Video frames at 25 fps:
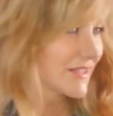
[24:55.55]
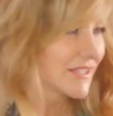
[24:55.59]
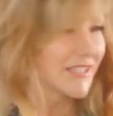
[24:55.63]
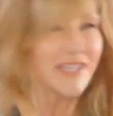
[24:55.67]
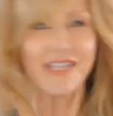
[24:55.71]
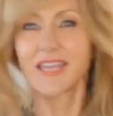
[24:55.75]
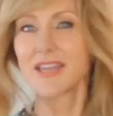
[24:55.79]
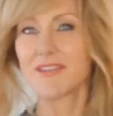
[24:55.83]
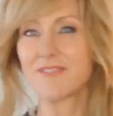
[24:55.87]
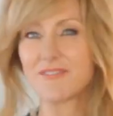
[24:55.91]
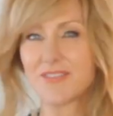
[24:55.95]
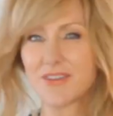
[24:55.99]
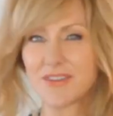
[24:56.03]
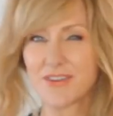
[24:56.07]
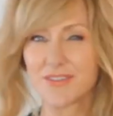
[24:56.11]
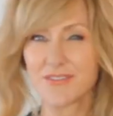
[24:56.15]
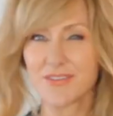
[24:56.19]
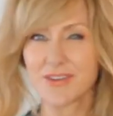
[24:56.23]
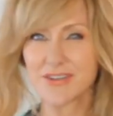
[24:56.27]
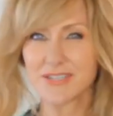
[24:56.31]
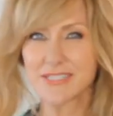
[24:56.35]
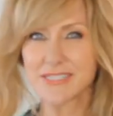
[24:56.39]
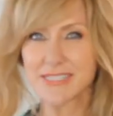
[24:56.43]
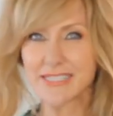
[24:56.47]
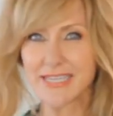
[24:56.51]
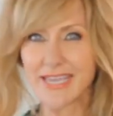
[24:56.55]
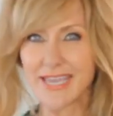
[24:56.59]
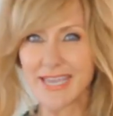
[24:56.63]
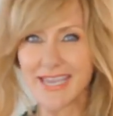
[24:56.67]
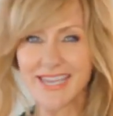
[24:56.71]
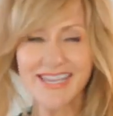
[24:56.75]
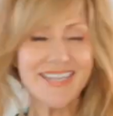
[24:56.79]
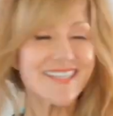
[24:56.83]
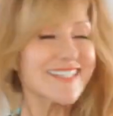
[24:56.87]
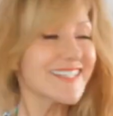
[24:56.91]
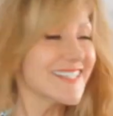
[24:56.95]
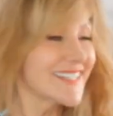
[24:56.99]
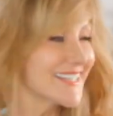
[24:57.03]
You get very, very
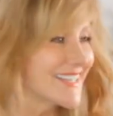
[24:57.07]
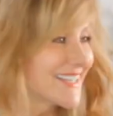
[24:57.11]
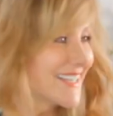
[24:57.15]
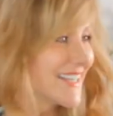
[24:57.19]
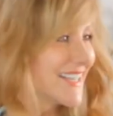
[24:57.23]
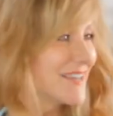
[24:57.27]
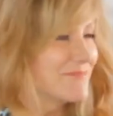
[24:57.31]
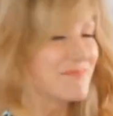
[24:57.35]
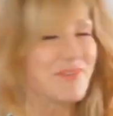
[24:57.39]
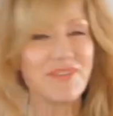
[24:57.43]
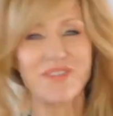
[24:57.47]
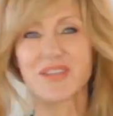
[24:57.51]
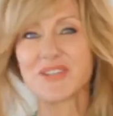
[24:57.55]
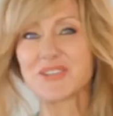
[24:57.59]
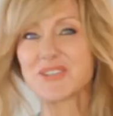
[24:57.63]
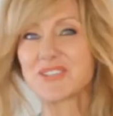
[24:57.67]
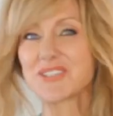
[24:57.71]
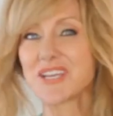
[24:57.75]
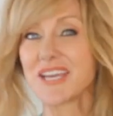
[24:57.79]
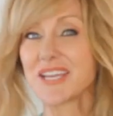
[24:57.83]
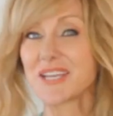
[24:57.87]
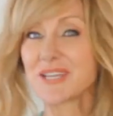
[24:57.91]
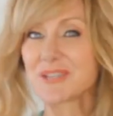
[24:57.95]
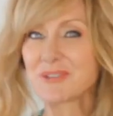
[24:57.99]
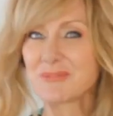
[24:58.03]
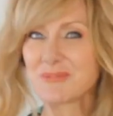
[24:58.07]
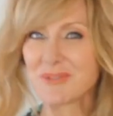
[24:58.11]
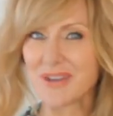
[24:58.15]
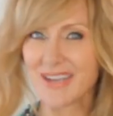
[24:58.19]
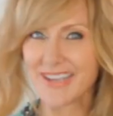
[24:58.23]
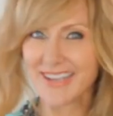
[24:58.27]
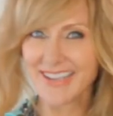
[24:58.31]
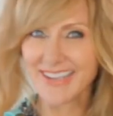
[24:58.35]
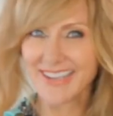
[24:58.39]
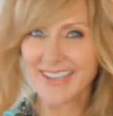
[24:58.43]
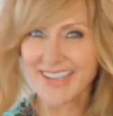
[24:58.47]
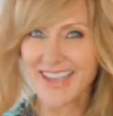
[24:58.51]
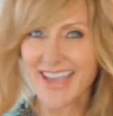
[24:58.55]
scared, but then you take it
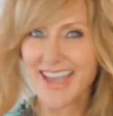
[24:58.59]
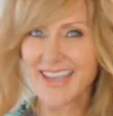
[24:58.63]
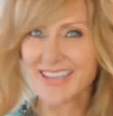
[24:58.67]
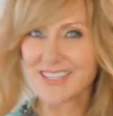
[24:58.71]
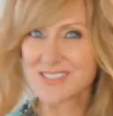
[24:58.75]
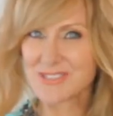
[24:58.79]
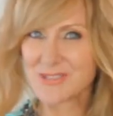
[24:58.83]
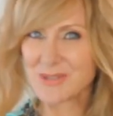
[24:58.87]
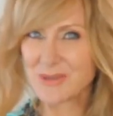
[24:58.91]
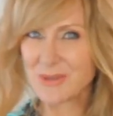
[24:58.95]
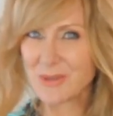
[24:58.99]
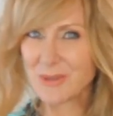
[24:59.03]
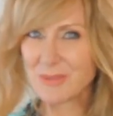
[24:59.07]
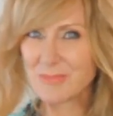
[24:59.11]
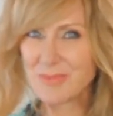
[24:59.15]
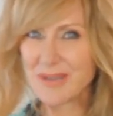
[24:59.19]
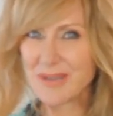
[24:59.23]
away and it's all